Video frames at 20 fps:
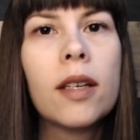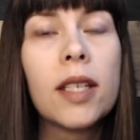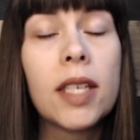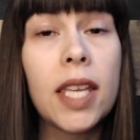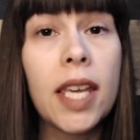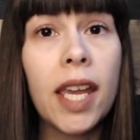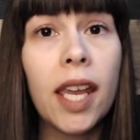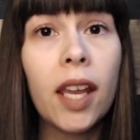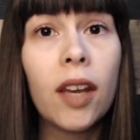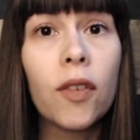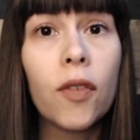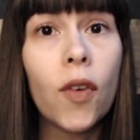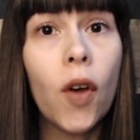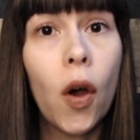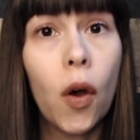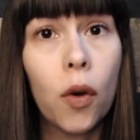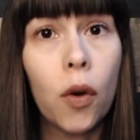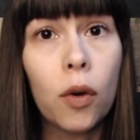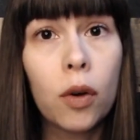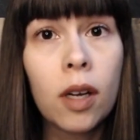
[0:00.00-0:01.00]
Teen
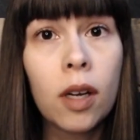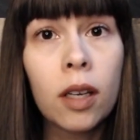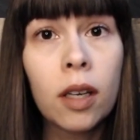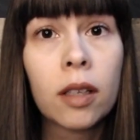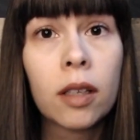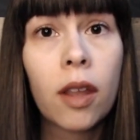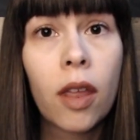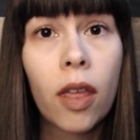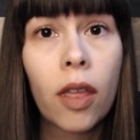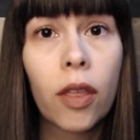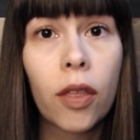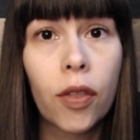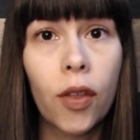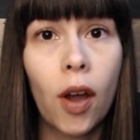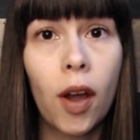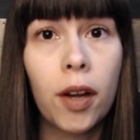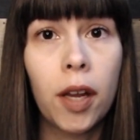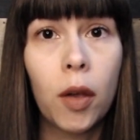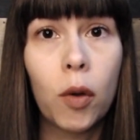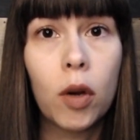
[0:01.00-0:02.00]
Vogue
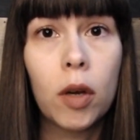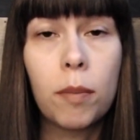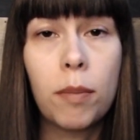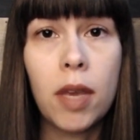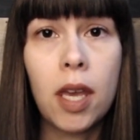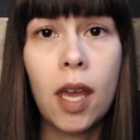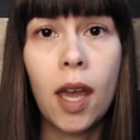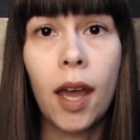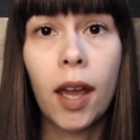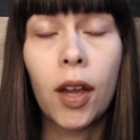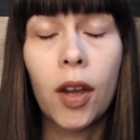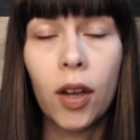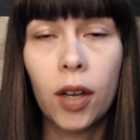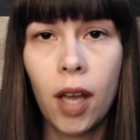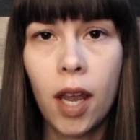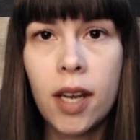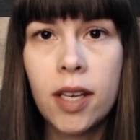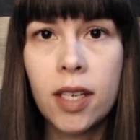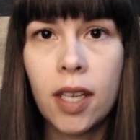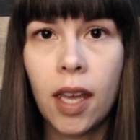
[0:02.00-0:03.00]
thought it would be a
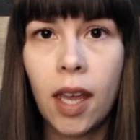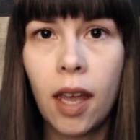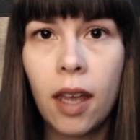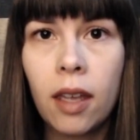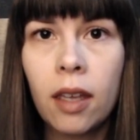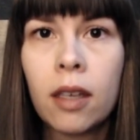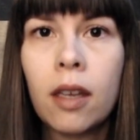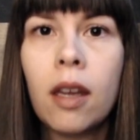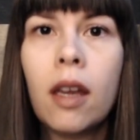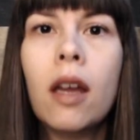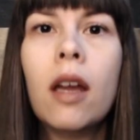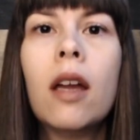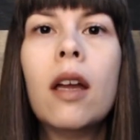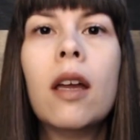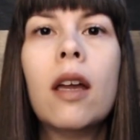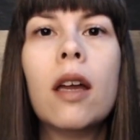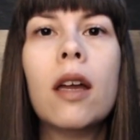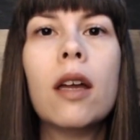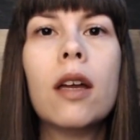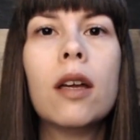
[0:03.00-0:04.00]
good idea
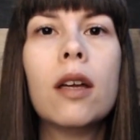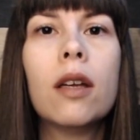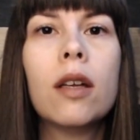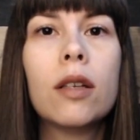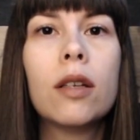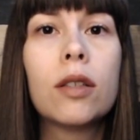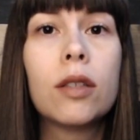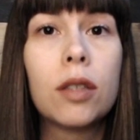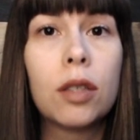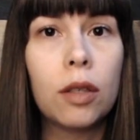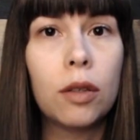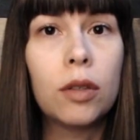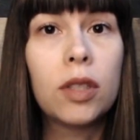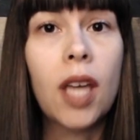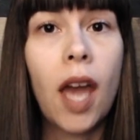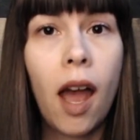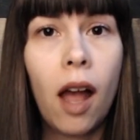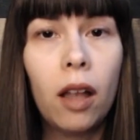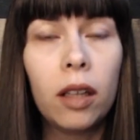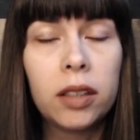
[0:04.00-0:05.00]
to
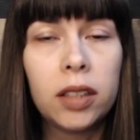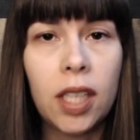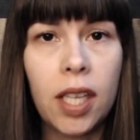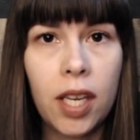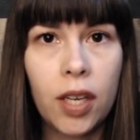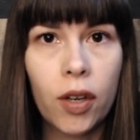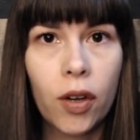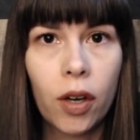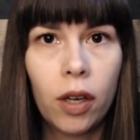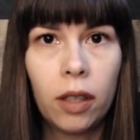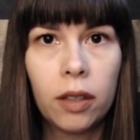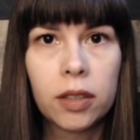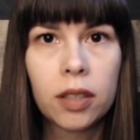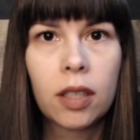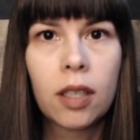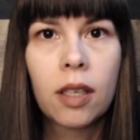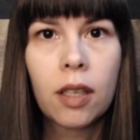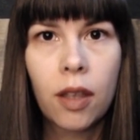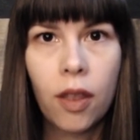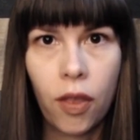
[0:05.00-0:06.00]
tell teen
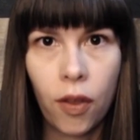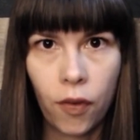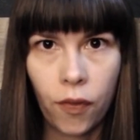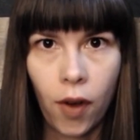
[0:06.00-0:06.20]
girls the